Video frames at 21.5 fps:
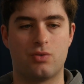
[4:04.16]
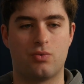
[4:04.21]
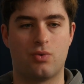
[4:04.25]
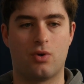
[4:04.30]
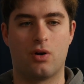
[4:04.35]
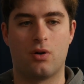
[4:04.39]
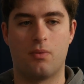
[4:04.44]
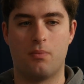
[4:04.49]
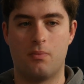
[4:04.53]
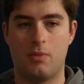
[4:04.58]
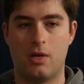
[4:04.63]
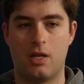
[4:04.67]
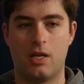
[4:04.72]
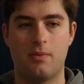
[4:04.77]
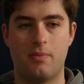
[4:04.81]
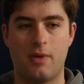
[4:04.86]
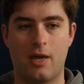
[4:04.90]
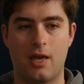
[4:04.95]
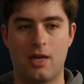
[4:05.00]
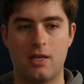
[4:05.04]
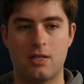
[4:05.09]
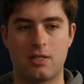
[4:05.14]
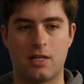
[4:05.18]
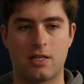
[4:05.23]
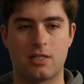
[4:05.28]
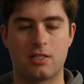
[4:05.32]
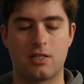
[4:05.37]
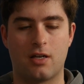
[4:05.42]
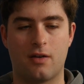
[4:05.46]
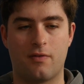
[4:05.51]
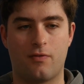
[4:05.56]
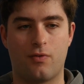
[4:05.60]
were MIDI based
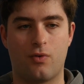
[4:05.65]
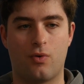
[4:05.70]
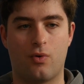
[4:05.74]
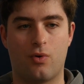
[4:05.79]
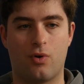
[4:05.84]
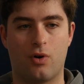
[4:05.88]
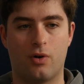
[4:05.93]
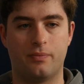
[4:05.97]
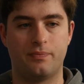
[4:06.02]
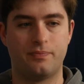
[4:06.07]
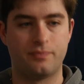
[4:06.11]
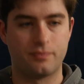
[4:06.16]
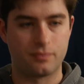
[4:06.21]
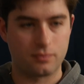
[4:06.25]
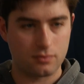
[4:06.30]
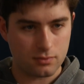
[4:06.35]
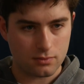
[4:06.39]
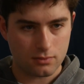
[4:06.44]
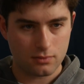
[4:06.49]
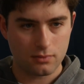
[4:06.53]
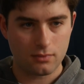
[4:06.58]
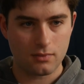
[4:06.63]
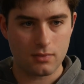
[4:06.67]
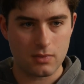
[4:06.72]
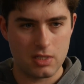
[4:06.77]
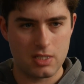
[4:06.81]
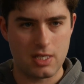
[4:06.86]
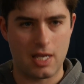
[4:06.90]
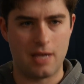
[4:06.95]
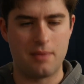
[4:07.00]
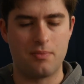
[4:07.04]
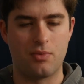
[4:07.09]
except for
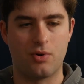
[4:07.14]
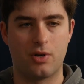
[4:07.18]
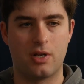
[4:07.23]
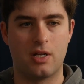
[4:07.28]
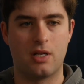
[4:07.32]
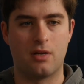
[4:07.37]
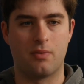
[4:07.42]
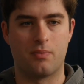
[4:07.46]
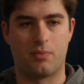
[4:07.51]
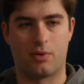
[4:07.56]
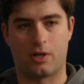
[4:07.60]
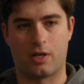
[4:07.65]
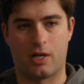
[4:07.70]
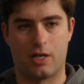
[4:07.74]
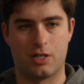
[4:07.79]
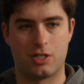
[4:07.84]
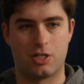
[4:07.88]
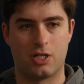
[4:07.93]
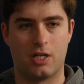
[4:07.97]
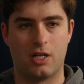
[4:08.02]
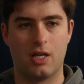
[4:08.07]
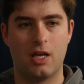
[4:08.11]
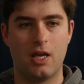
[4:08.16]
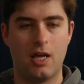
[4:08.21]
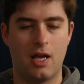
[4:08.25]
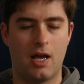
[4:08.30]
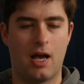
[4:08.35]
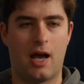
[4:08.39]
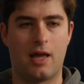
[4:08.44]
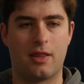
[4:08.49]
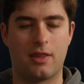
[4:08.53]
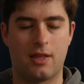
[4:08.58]
tambourine and percussion.
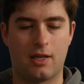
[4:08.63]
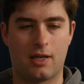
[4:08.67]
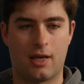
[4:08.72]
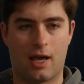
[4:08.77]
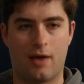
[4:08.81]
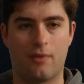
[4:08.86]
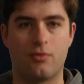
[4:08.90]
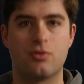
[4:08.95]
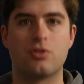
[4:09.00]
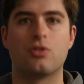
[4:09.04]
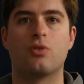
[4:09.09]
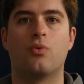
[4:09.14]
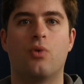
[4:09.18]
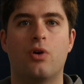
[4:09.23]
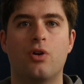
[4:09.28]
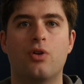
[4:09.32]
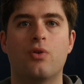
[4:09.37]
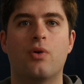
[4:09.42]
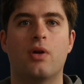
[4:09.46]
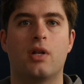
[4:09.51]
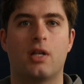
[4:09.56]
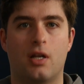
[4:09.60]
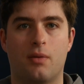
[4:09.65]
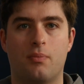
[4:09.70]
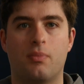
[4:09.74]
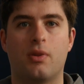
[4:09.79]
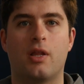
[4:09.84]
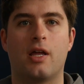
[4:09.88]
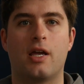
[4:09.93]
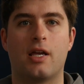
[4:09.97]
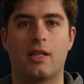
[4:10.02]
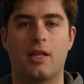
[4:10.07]
I think I was the one who ended up
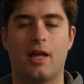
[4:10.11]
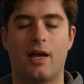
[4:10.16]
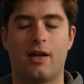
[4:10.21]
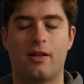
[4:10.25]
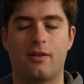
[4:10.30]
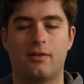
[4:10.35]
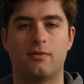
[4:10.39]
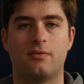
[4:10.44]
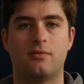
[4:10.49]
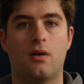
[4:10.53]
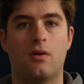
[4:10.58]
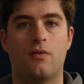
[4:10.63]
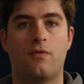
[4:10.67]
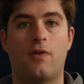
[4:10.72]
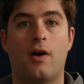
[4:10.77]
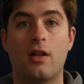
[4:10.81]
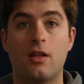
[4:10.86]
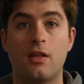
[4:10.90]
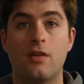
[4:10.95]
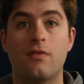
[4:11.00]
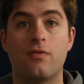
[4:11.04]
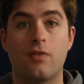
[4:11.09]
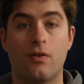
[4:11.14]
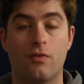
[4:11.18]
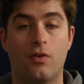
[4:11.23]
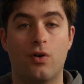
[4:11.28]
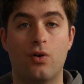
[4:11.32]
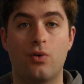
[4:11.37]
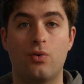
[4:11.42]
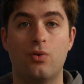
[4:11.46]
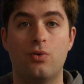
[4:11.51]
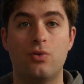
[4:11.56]
playing that. Finally, for
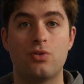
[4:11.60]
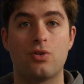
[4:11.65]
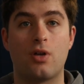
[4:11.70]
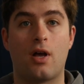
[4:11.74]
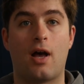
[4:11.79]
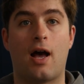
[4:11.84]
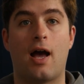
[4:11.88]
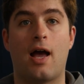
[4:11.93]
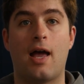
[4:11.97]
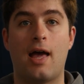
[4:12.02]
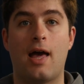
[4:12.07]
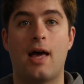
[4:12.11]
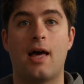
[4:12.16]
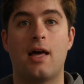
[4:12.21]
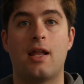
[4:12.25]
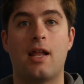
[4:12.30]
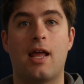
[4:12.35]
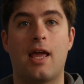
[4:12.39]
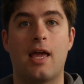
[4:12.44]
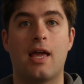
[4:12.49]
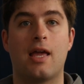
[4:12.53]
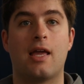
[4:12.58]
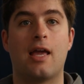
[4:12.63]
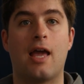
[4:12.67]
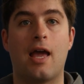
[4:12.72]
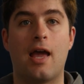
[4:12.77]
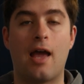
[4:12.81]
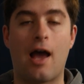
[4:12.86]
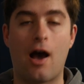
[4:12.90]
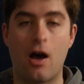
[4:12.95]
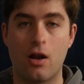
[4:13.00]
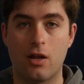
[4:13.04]
vocals, I had a
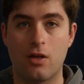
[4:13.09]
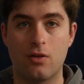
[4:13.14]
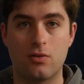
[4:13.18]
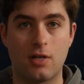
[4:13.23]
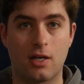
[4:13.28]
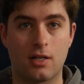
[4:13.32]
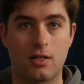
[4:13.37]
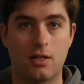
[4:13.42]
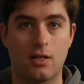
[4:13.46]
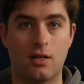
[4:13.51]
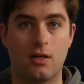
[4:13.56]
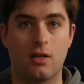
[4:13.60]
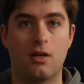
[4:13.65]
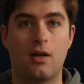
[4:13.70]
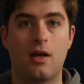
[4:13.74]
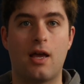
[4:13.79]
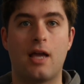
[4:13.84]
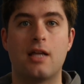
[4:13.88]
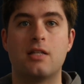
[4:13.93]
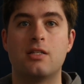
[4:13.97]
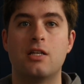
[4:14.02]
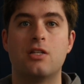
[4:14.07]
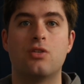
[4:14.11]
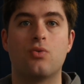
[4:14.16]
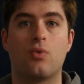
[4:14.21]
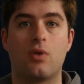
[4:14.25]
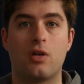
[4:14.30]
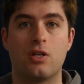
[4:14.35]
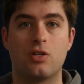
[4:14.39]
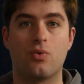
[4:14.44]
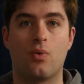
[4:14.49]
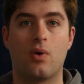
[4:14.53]
Audio-Technica
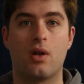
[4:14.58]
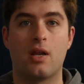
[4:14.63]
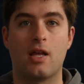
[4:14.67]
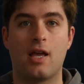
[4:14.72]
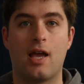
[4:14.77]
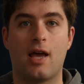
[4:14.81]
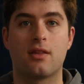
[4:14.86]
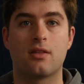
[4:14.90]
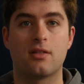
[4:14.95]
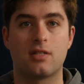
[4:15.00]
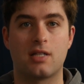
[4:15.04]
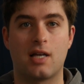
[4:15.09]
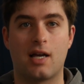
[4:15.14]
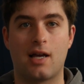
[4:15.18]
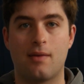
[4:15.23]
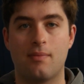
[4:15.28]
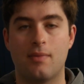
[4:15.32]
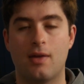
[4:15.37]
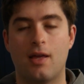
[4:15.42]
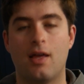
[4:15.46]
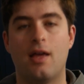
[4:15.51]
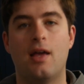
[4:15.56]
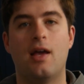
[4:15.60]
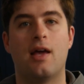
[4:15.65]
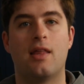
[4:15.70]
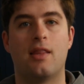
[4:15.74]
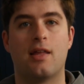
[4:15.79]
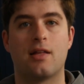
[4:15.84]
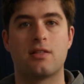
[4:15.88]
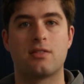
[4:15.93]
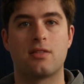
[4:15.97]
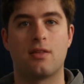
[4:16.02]
AT2020 at the time.
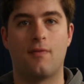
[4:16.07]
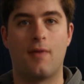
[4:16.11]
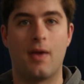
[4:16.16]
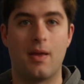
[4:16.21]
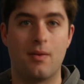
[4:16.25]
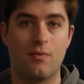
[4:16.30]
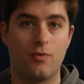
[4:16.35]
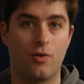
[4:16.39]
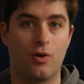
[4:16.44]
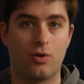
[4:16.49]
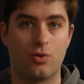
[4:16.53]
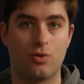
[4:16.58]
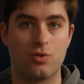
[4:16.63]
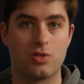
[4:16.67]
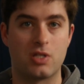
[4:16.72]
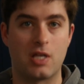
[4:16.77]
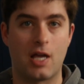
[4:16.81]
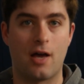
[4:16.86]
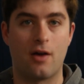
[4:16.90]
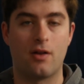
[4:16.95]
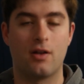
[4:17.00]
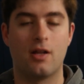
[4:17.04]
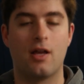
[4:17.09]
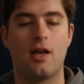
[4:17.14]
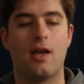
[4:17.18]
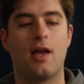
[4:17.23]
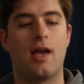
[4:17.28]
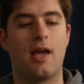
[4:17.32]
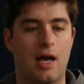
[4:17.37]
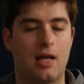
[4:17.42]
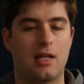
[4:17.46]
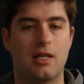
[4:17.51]
That's the main vocal sound.
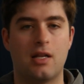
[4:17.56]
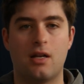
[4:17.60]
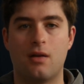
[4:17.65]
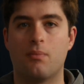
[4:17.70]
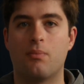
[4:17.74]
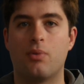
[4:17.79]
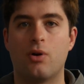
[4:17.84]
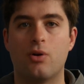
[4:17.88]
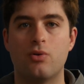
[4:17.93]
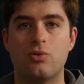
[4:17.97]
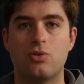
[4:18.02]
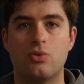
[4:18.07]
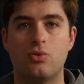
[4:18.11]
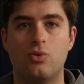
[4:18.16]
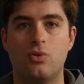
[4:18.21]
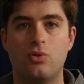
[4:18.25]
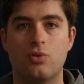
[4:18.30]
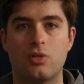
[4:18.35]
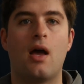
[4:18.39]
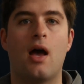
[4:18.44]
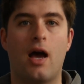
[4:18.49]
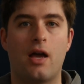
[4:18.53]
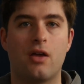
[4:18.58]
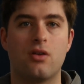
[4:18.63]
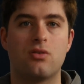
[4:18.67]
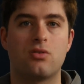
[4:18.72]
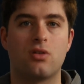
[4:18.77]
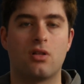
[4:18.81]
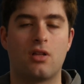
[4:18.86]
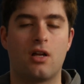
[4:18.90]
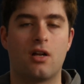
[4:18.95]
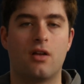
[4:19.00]
I did it in Pro Tools. I
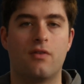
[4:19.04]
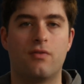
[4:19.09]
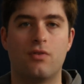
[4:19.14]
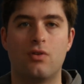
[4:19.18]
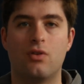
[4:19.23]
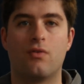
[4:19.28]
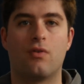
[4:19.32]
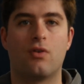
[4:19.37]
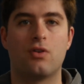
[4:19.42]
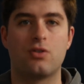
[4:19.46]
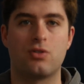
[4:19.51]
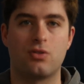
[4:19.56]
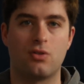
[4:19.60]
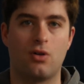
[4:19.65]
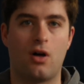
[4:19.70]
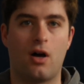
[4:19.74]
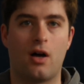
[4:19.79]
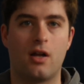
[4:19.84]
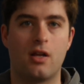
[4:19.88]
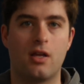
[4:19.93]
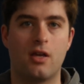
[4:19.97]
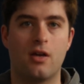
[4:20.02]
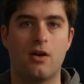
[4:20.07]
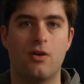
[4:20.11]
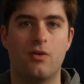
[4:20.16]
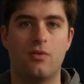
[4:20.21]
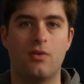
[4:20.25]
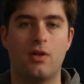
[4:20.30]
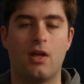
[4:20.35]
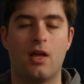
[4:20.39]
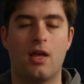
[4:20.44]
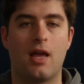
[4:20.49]
used a lot of Universal
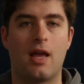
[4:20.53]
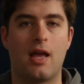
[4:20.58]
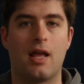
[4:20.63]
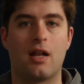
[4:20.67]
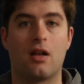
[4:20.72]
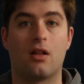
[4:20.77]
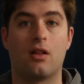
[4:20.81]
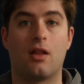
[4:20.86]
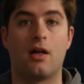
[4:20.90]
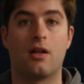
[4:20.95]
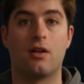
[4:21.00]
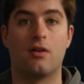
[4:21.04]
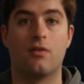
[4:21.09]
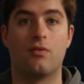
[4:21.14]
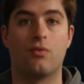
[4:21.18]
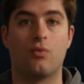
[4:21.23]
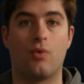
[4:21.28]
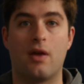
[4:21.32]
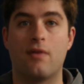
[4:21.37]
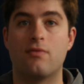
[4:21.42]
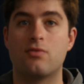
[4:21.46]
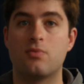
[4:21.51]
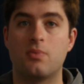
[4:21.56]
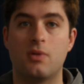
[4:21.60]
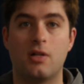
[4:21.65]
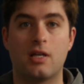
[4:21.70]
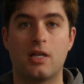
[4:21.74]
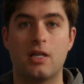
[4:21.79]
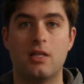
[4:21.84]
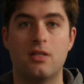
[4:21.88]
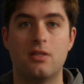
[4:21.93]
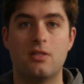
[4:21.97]
Audio and a lot of Waves
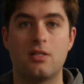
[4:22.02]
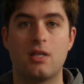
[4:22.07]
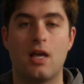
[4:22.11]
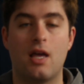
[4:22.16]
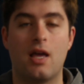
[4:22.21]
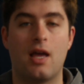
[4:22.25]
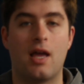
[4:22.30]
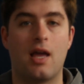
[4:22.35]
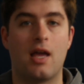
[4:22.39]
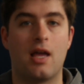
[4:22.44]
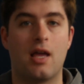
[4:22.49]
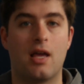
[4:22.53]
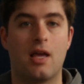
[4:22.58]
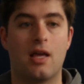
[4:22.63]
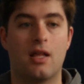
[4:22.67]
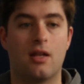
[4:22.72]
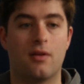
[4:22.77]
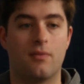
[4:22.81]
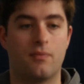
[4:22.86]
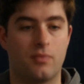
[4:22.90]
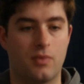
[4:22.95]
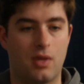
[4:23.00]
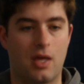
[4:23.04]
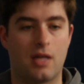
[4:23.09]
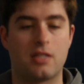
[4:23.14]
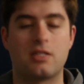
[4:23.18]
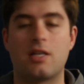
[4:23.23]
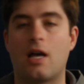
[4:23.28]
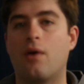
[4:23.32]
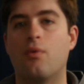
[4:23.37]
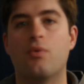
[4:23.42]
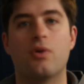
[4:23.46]
plugins, and
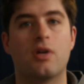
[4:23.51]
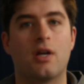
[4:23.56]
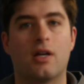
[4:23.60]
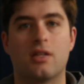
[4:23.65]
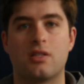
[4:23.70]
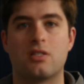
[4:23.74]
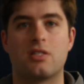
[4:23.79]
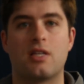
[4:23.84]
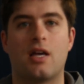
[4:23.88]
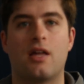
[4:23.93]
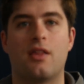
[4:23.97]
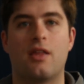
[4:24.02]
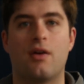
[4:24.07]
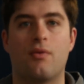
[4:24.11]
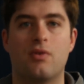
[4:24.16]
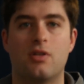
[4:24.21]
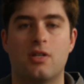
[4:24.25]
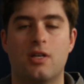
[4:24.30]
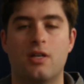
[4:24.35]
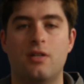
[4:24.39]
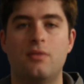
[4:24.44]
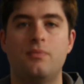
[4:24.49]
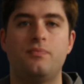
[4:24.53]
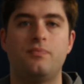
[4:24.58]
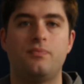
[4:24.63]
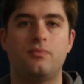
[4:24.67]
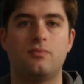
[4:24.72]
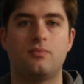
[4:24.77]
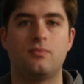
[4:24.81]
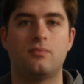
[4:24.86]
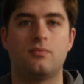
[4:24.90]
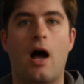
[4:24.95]
that's how we got the sound that we did.
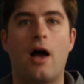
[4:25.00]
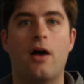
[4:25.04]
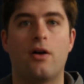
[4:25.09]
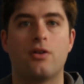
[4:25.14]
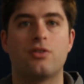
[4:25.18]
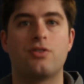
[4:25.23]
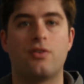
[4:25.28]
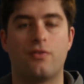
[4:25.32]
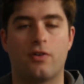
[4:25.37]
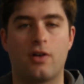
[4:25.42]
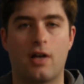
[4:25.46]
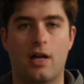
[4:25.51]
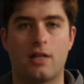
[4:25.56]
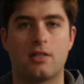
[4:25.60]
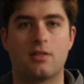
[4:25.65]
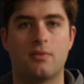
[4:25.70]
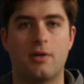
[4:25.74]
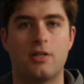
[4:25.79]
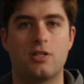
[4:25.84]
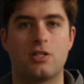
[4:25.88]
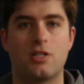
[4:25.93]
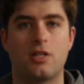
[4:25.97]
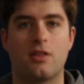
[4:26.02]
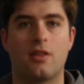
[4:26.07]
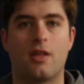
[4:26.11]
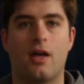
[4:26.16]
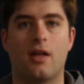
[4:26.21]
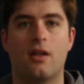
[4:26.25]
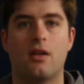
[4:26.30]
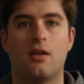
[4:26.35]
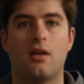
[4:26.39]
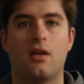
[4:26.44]
I also forgot to mention
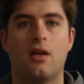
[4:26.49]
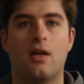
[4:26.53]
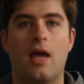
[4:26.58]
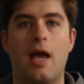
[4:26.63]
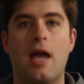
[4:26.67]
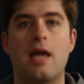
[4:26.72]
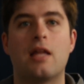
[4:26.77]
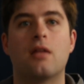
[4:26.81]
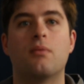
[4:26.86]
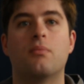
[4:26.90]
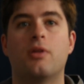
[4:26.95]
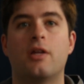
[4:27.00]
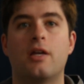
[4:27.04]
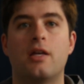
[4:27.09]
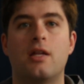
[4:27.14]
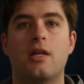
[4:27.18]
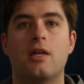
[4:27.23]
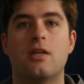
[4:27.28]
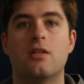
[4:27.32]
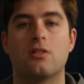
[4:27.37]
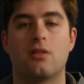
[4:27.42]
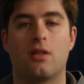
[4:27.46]
that Aiden played his